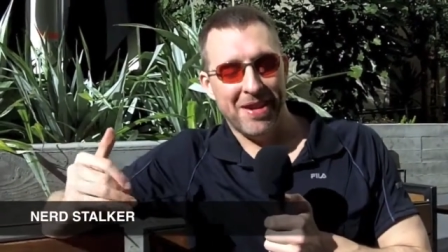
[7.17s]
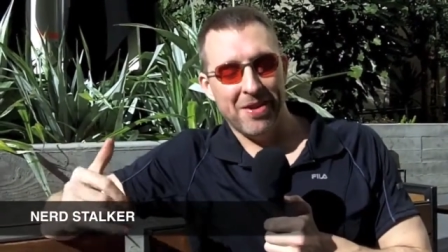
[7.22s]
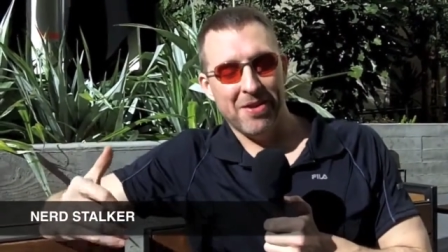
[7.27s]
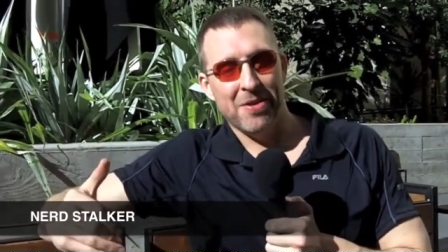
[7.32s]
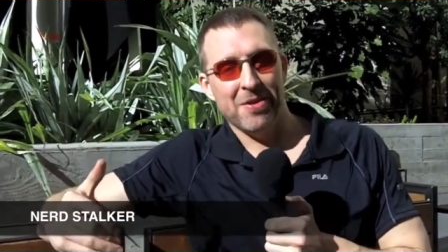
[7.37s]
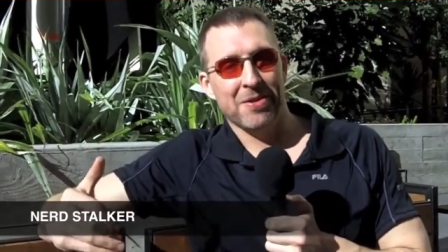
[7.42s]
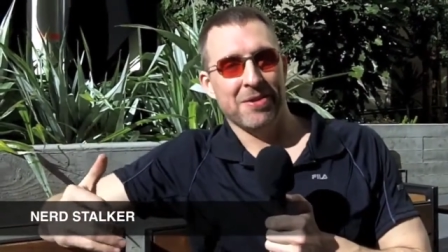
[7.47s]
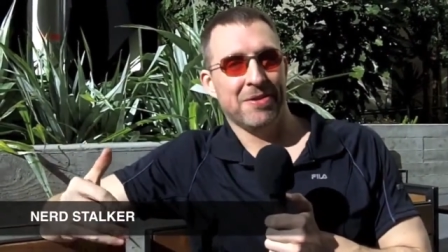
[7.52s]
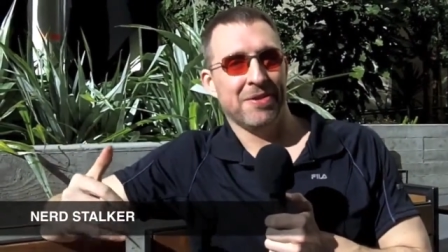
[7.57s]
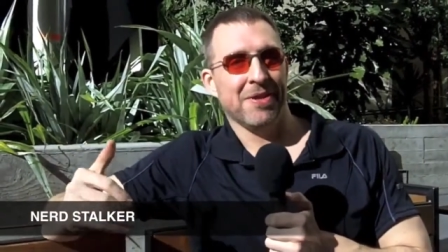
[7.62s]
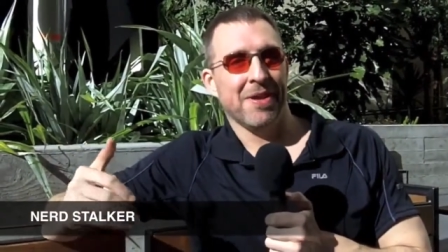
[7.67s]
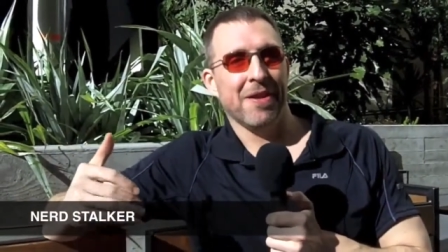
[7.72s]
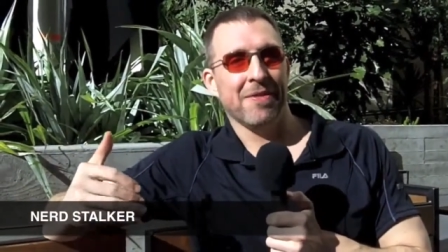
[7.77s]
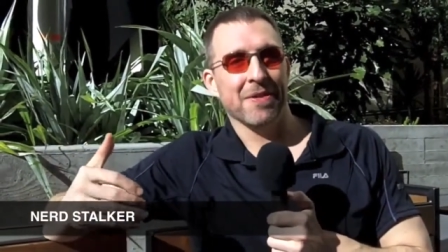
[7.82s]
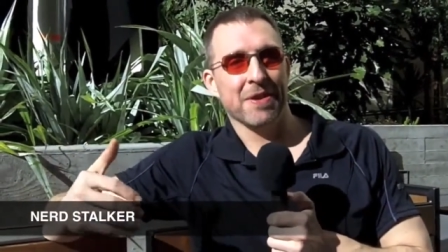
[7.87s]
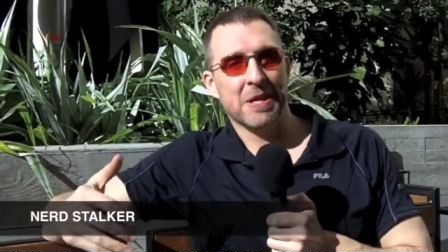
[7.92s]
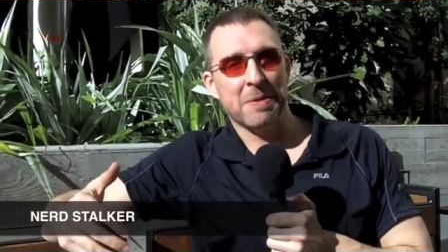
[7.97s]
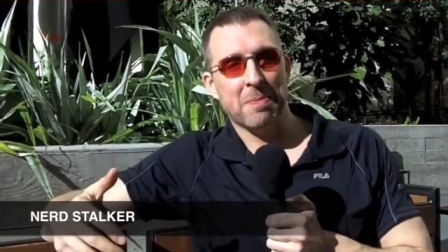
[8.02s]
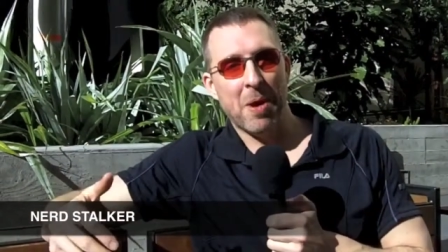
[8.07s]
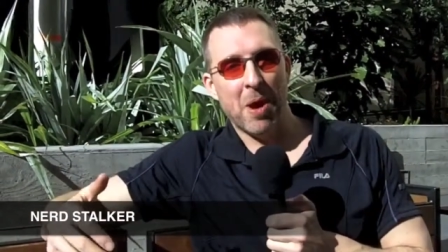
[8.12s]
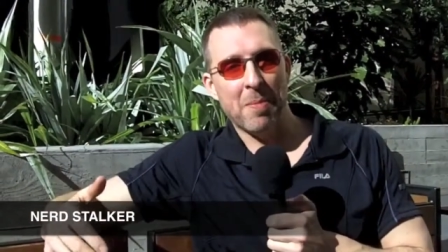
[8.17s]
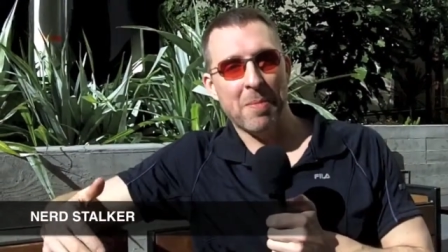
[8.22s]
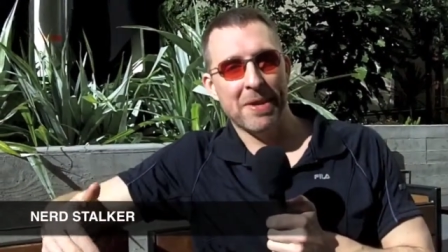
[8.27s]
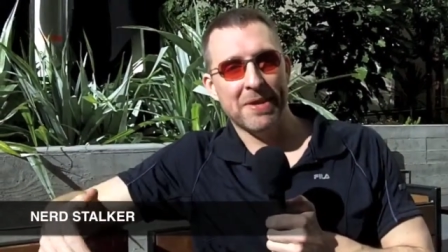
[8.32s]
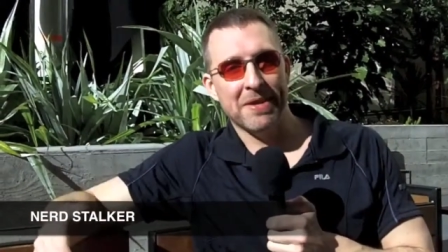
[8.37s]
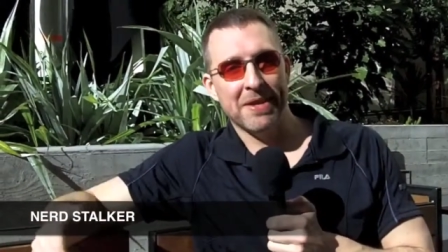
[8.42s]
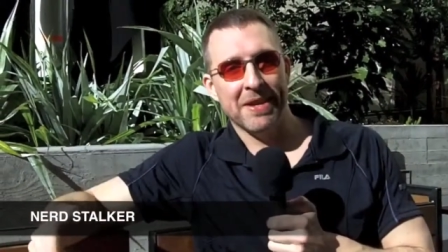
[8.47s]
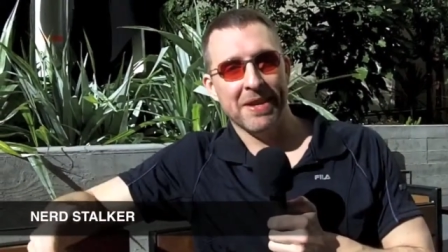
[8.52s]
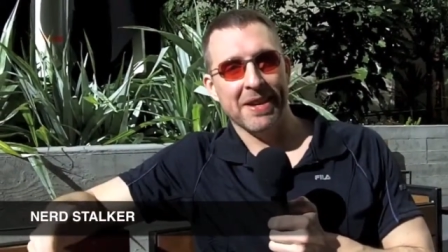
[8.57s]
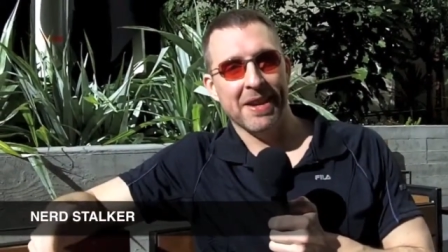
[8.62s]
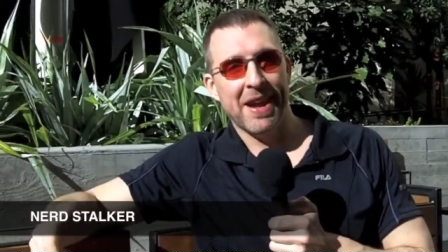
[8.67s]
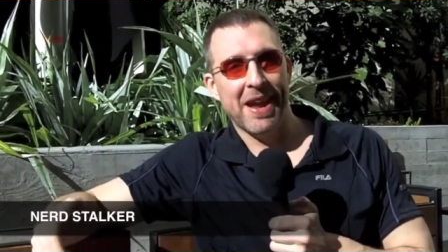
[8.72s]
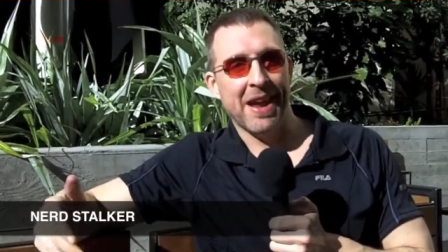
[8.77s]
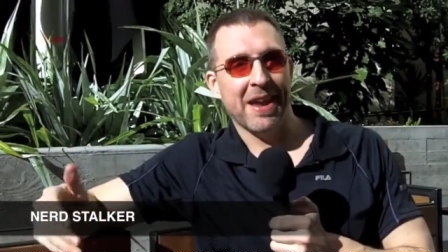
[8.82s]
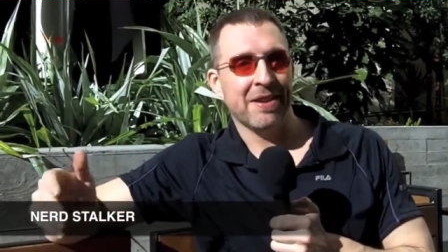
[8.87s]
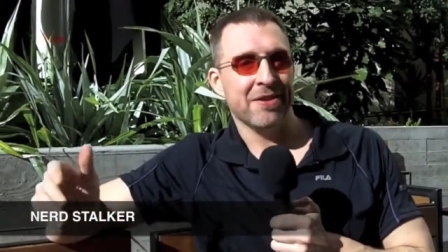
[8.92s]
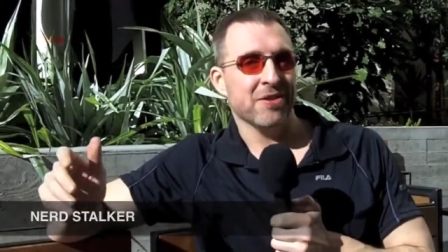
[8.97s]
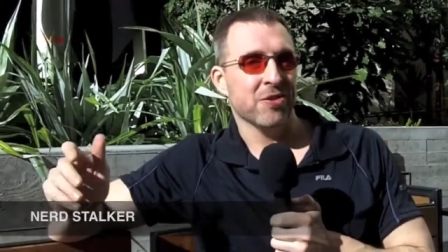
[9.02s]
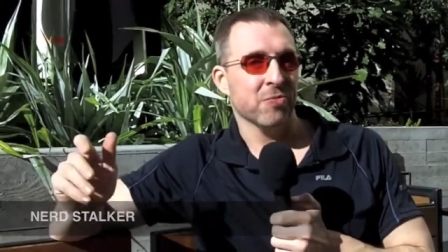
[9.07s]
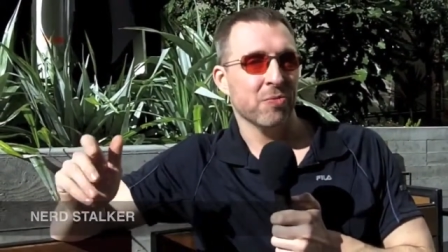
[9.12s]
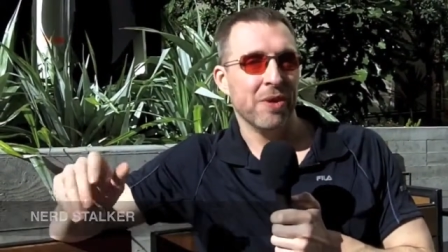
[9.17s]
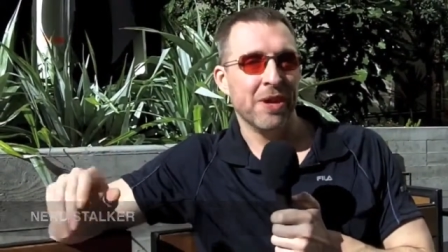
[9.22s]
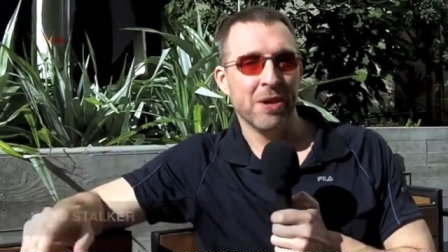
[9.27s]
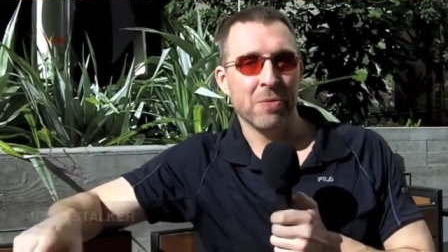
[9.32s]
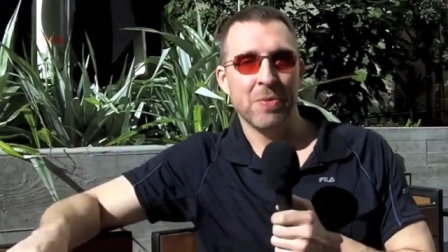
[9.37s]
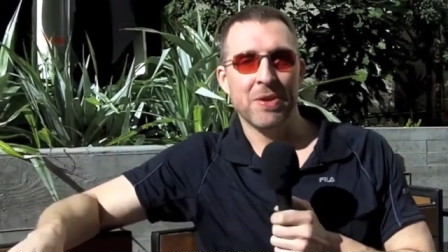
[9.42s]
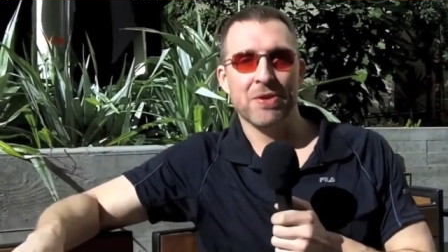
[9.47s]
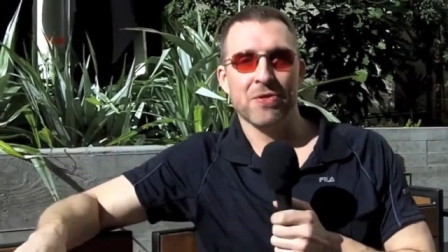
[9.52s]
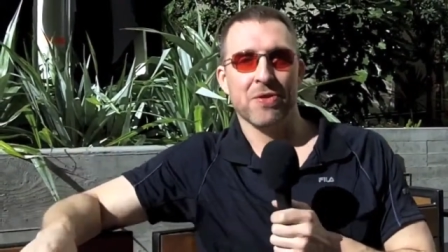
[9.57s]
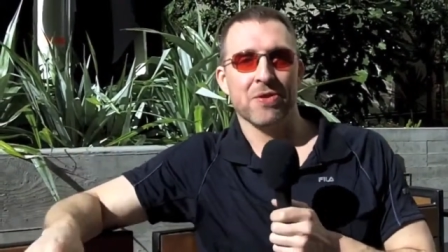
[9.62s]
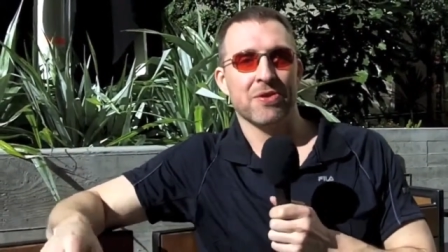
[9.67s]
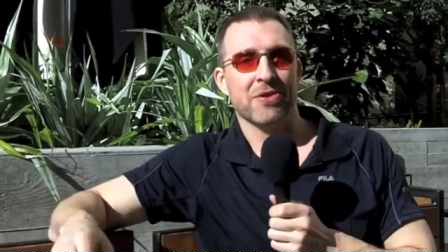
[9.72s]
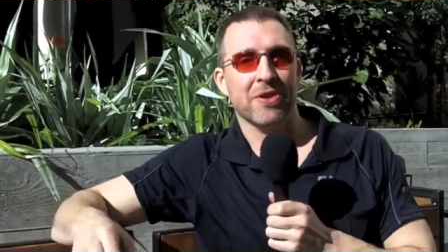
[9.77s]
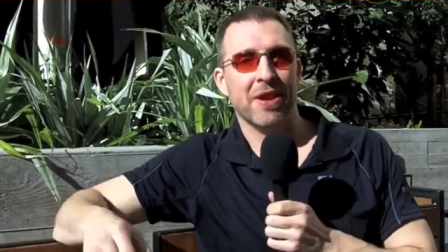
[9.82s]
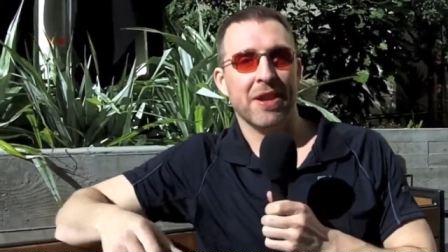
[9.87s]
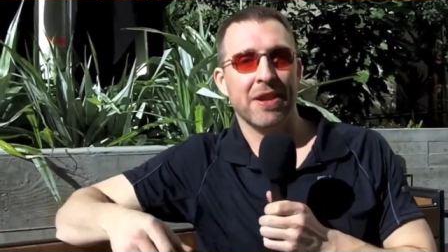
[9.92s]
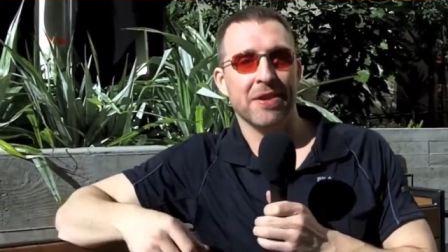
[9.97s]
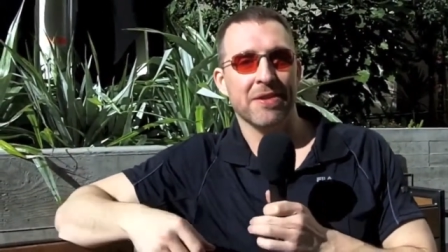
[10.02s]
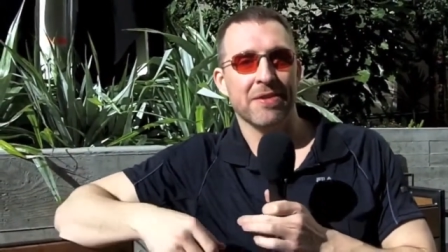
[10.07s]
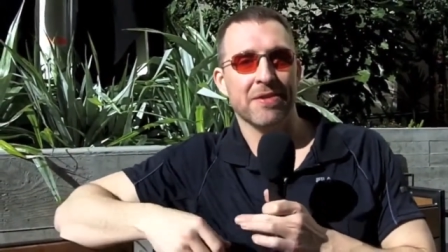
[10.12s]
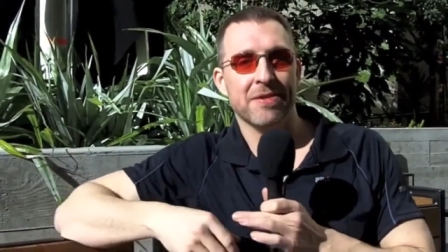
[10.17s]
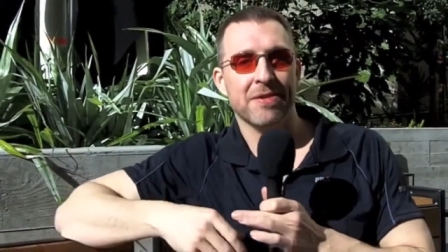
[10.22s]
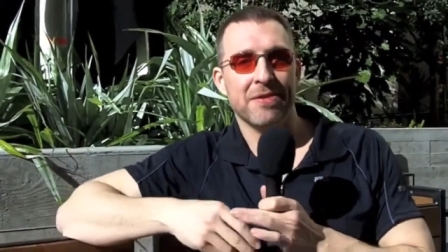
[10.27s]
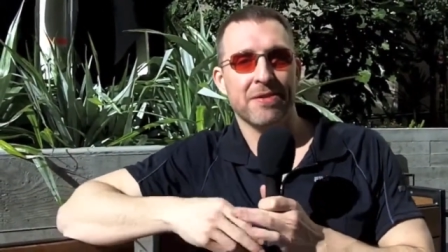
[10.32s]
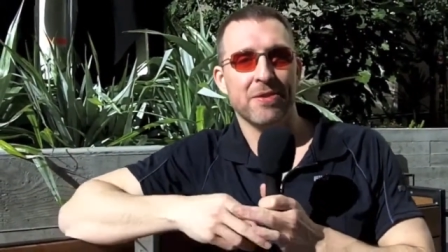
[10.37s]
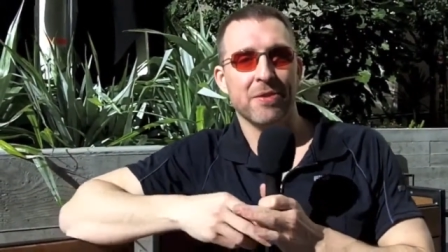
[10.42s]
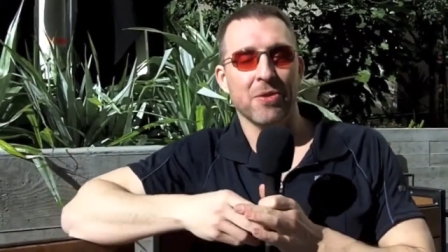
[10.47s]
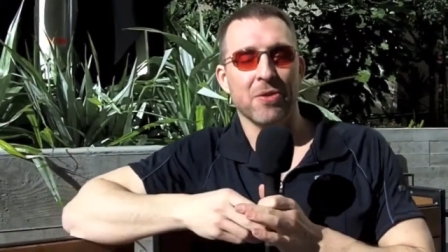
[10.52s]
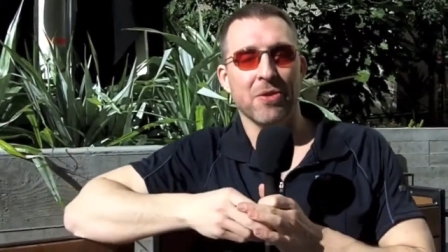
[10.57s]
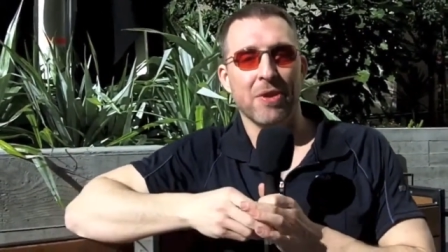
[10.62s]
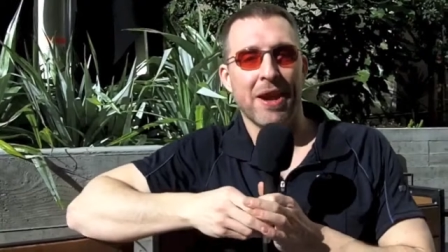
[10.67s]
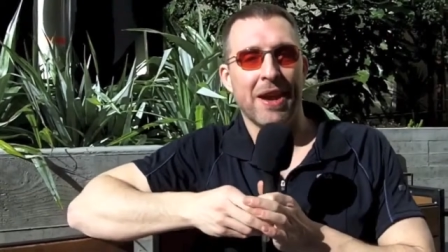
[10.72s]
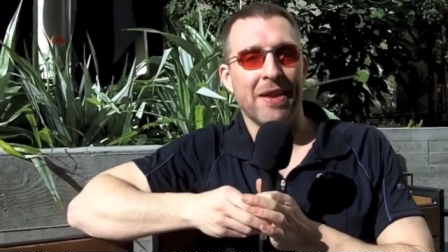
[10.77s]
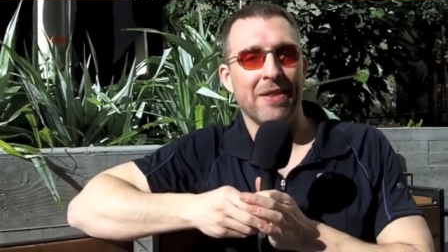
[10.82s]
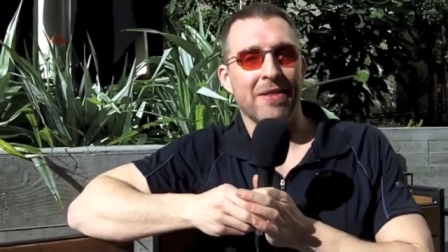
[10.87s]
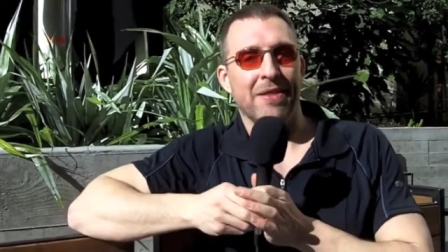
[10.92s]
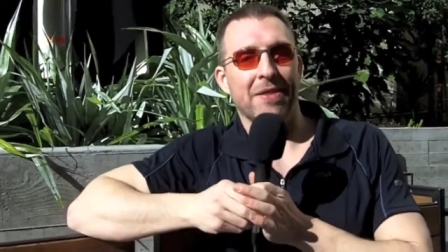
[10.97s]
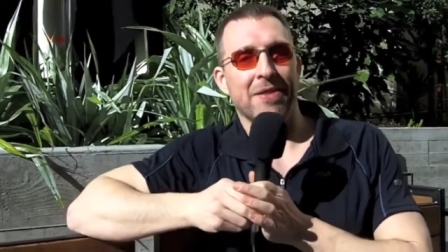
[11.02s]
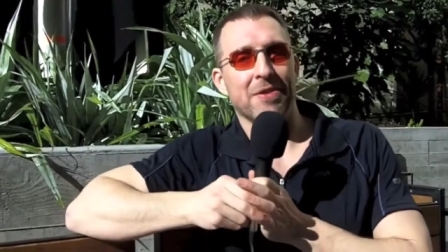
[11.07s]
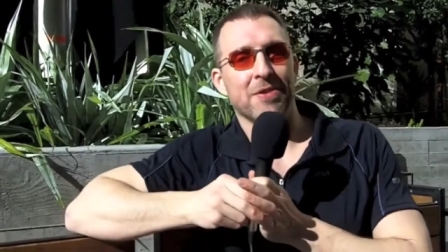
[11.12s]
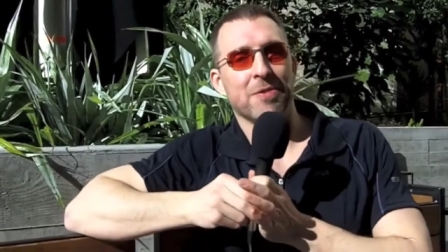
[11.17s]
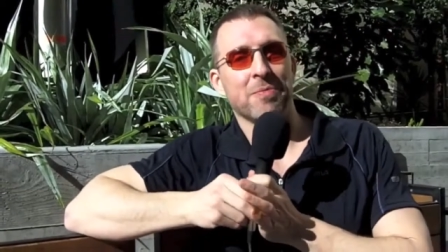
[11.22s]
years of experimenting and just reading research studies to create.